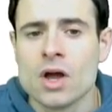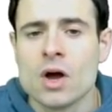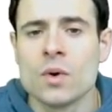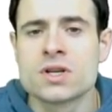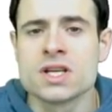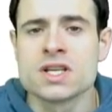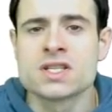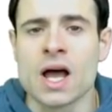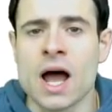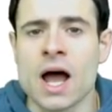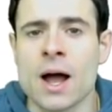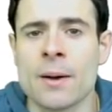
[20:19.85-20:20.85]
which is
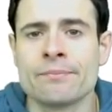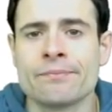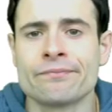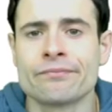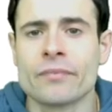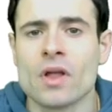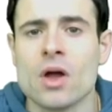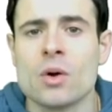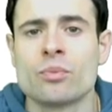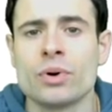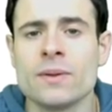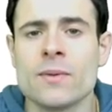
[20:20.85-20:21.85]
um,
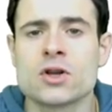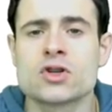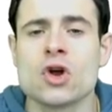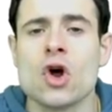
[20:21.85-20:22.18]
pretty much